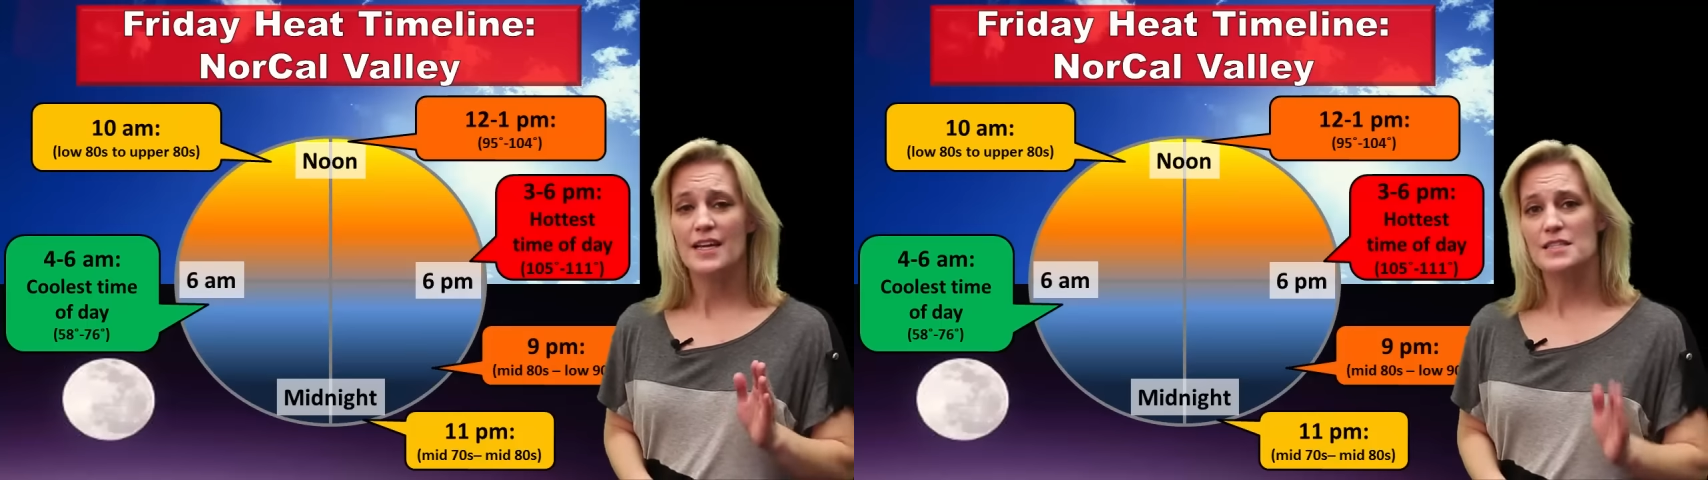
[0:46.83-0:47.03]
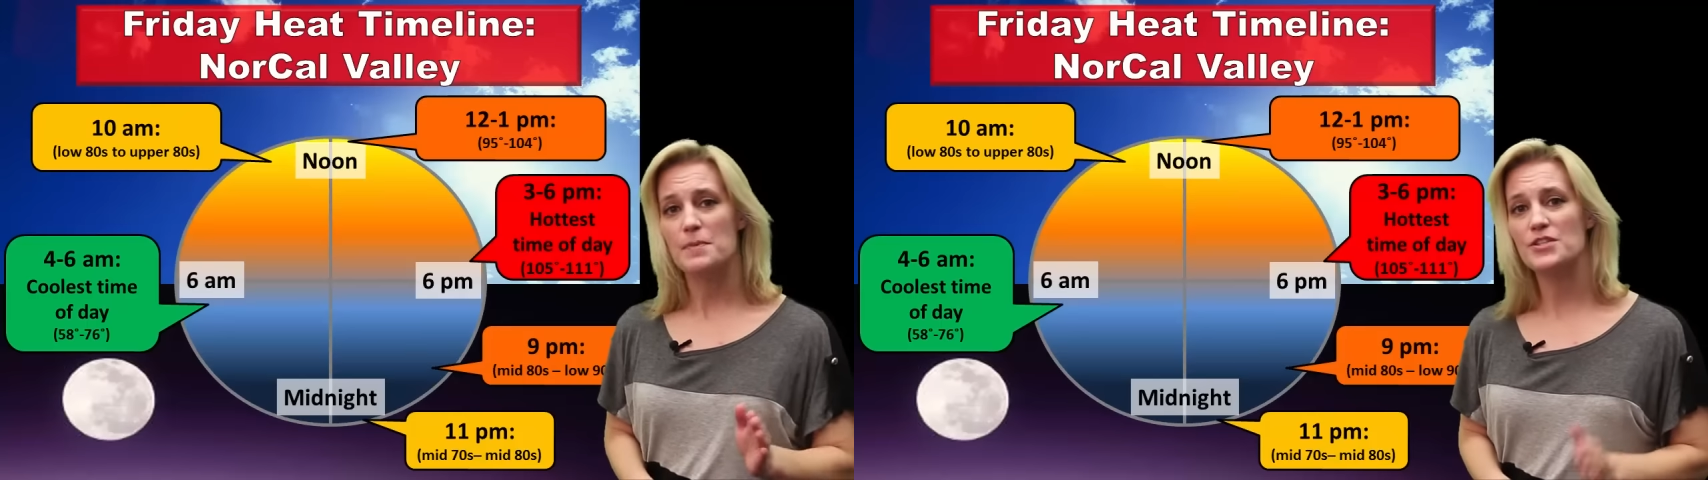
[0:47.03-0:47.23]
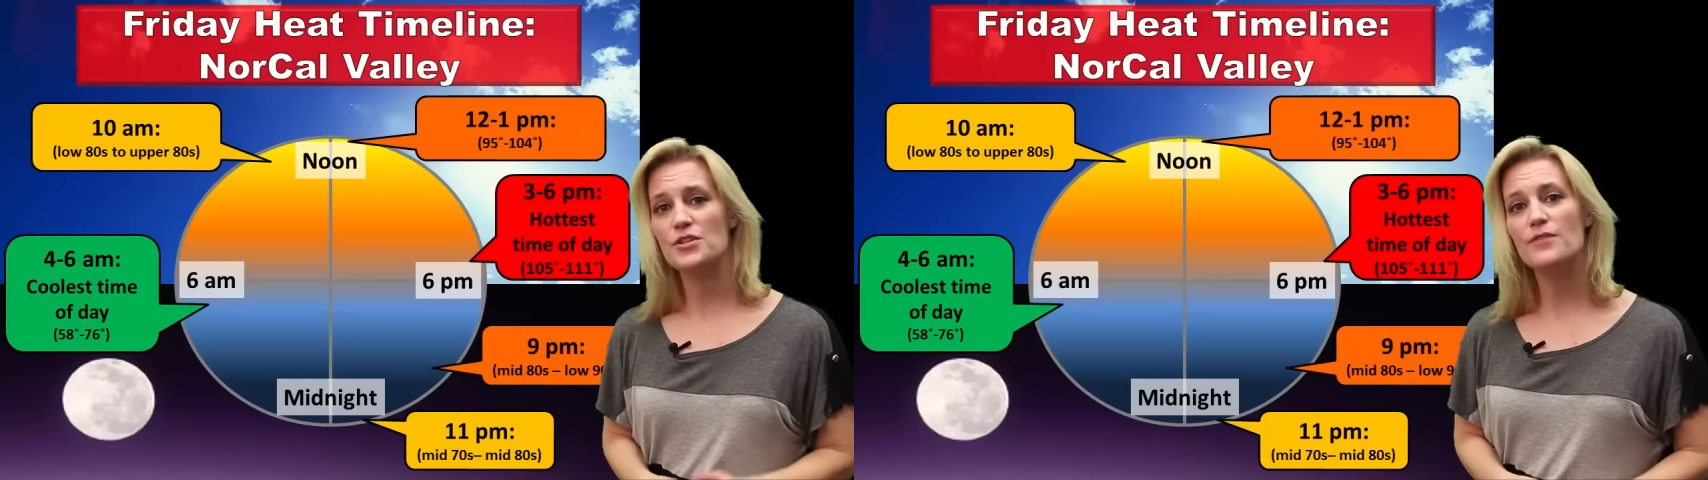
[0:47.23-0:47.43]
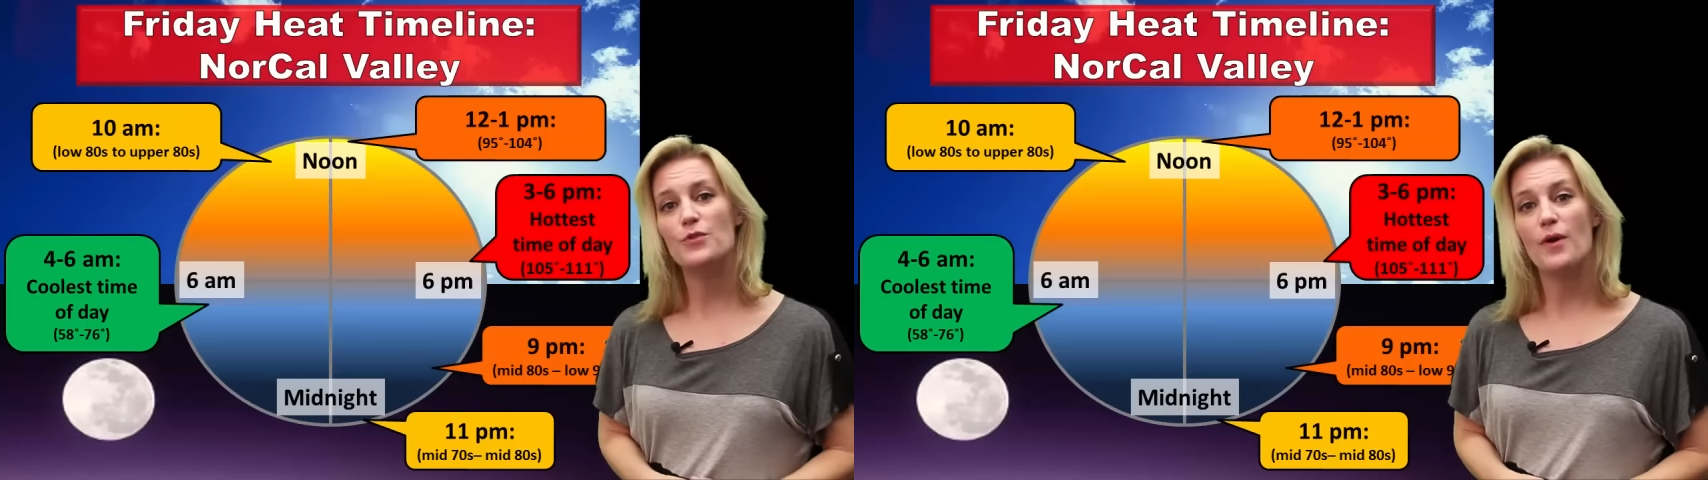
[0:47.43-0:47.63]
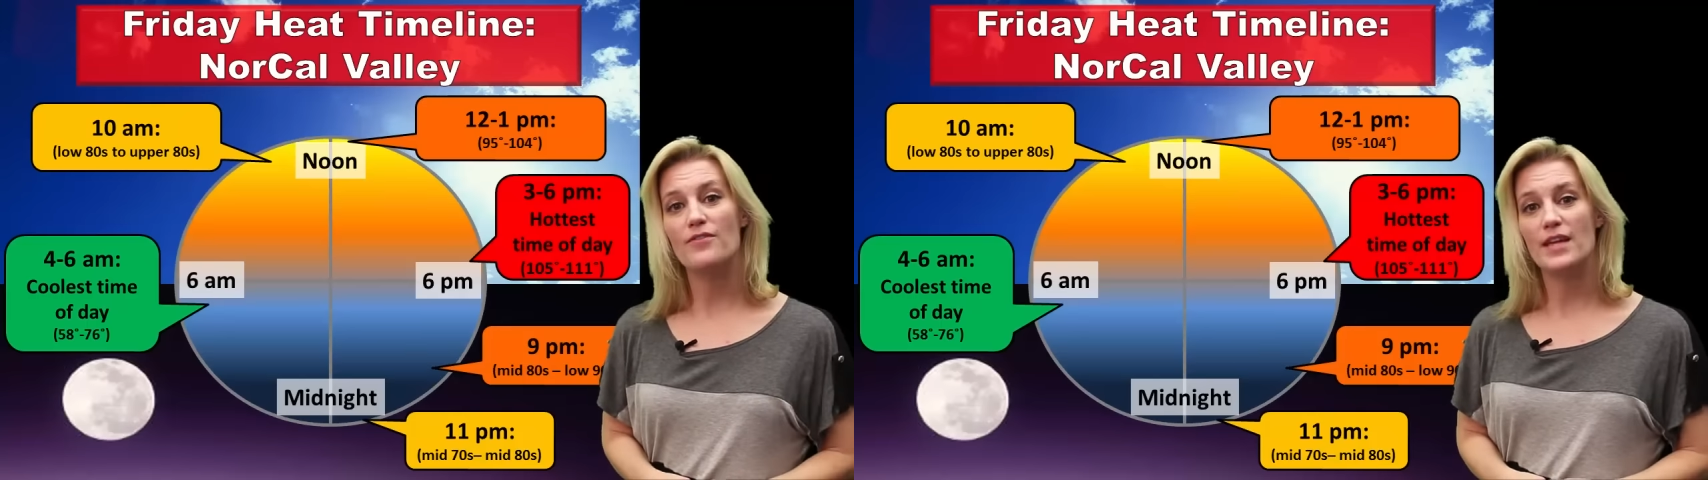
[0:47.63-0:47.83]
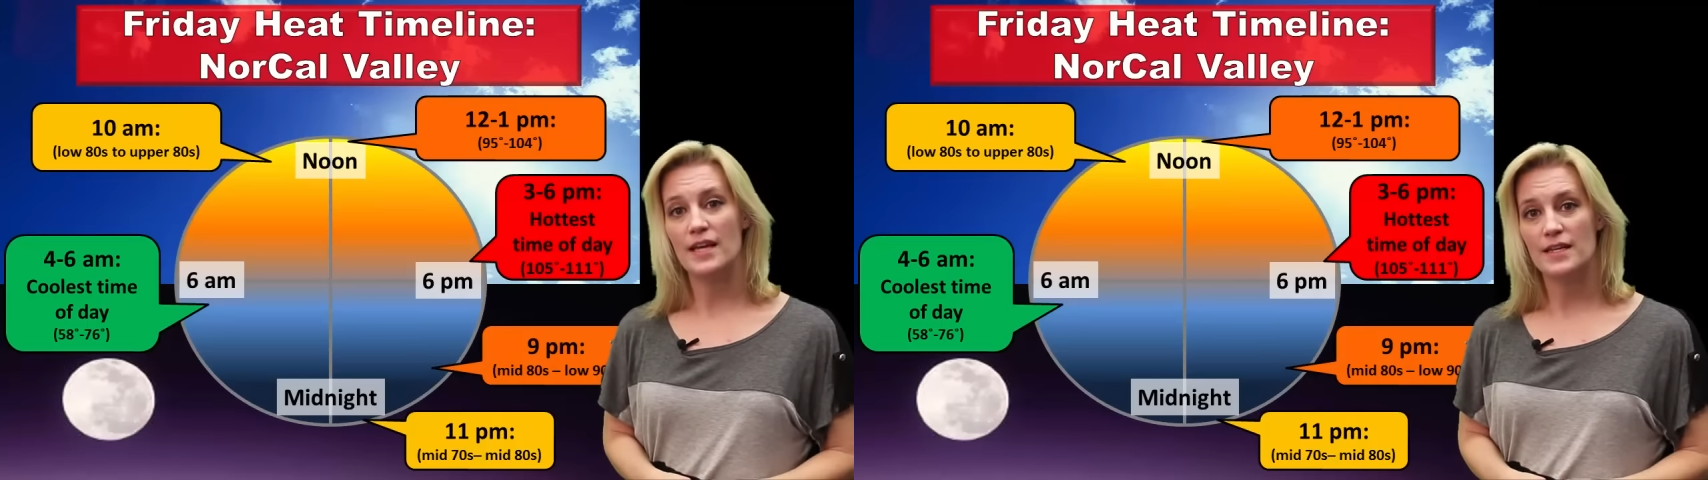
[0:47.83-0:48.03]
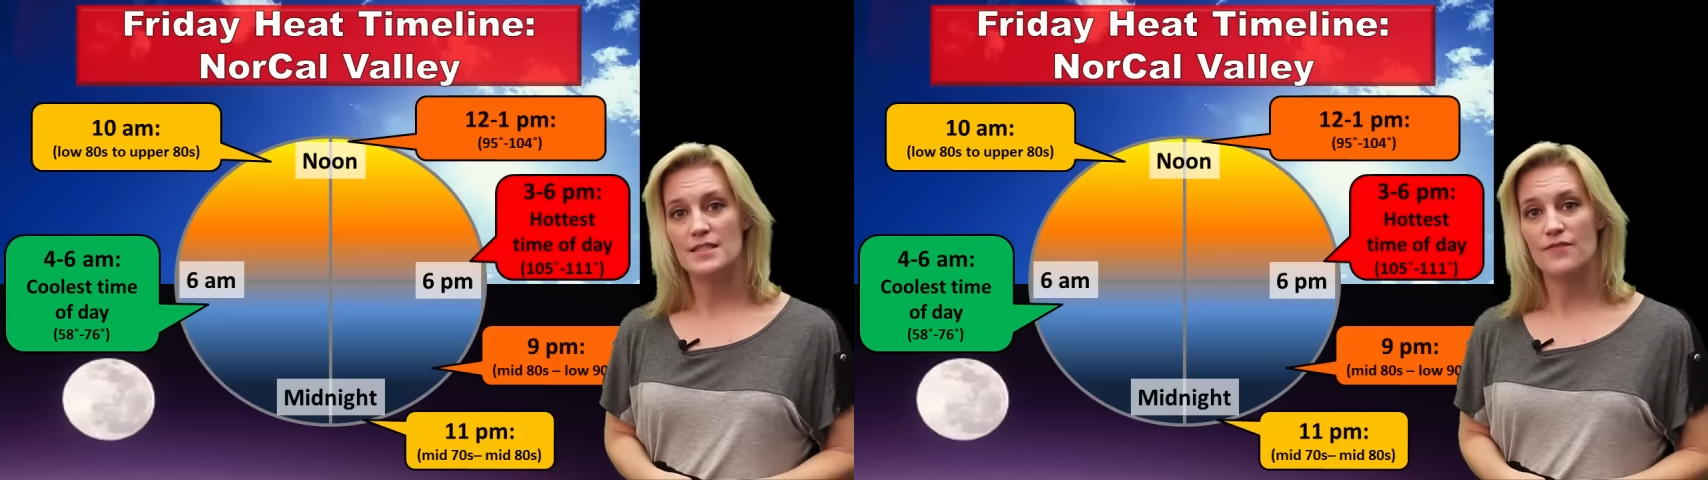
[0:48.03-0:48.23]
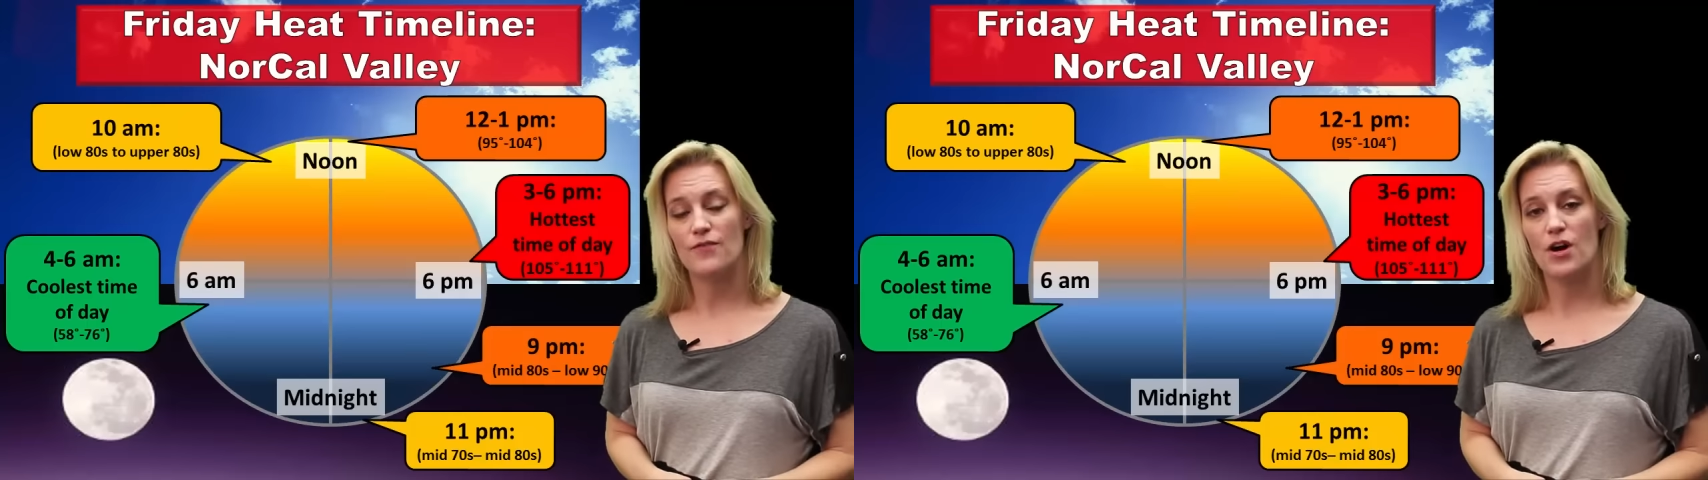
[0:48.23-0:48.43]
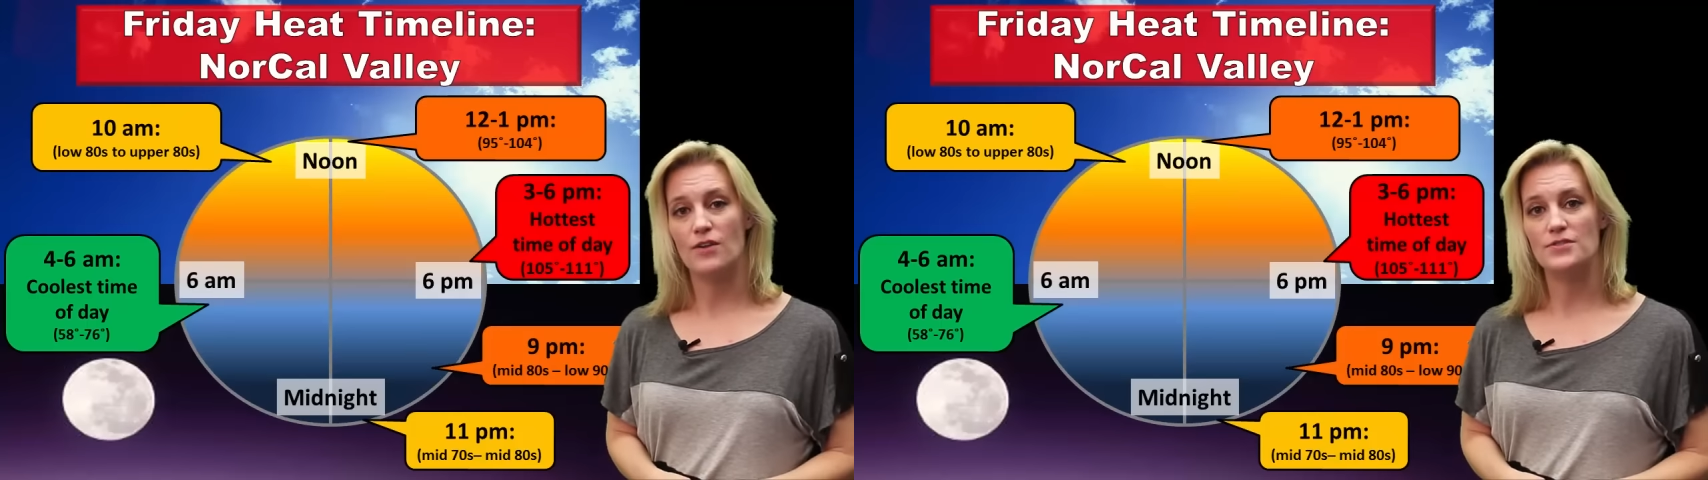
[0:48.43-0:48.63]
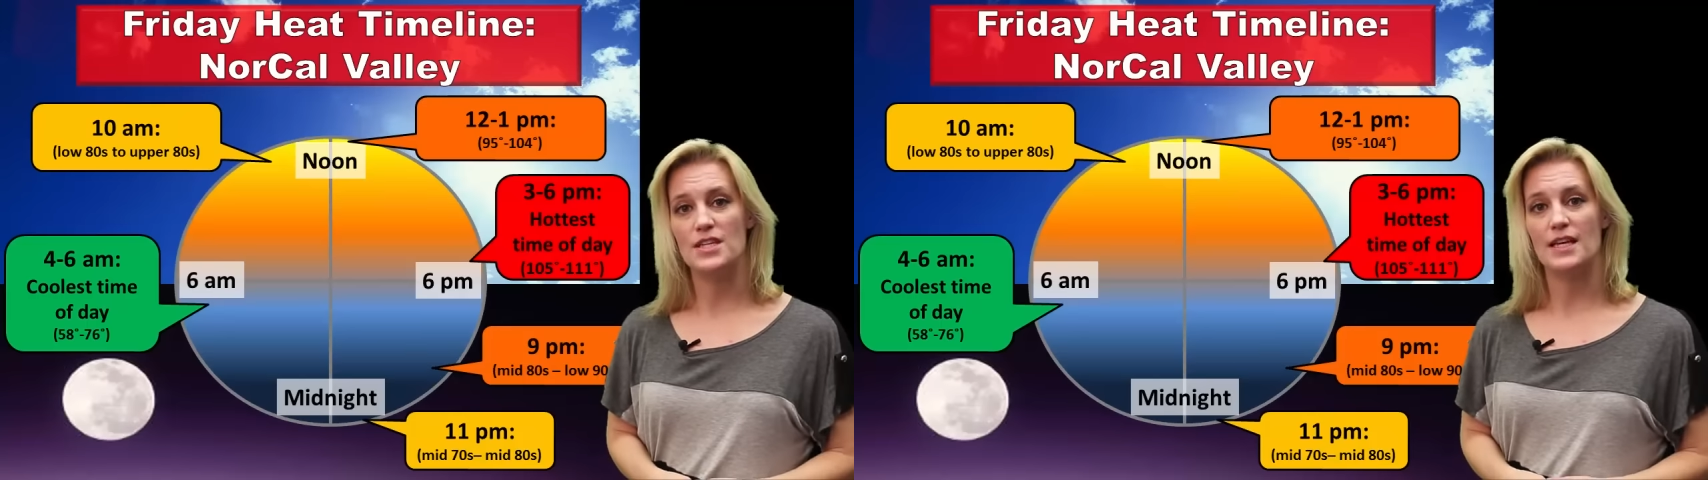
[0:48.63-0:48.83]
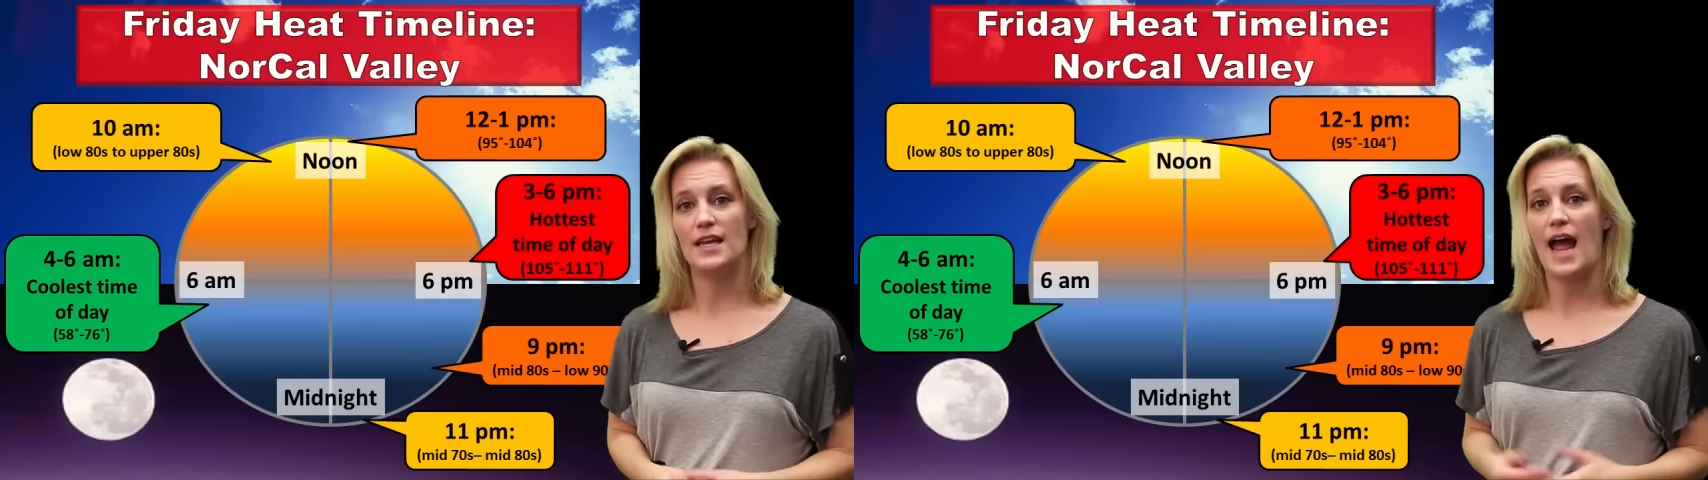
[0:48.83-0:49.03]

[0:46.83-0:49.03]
especially if you have kids involved in